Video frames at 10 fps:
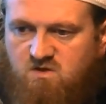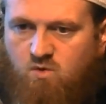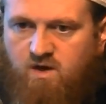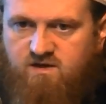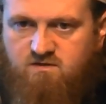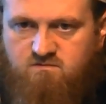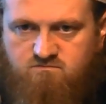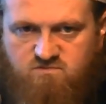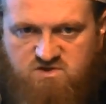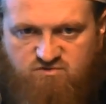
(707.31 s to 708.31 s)
quite
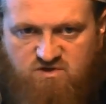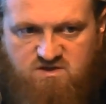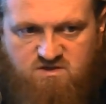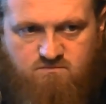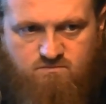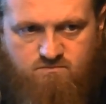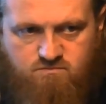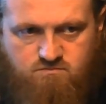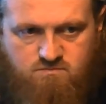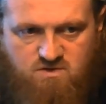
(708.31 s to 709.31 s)
restricted and
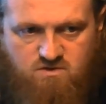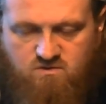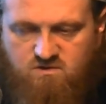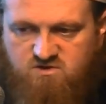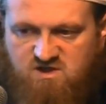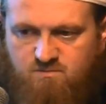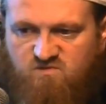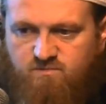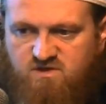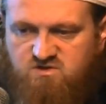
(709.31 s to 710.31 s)
you know the shape of
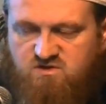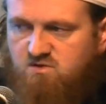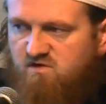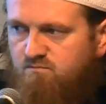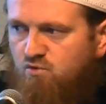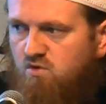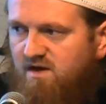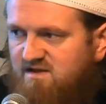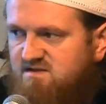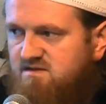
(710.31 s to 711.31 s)
the masjid, and you have more
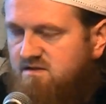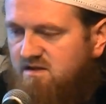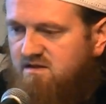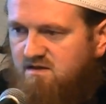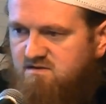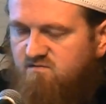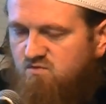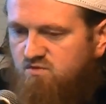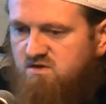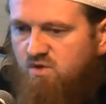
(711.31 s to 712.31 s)
lines than that, then that's of
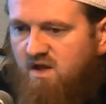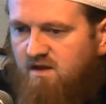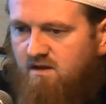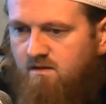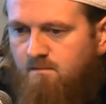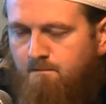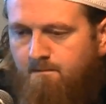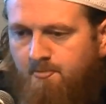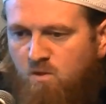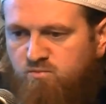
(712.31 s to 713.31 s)
course okay
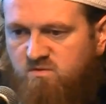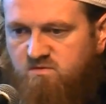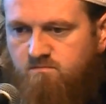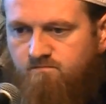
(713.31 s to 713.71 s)
no problem.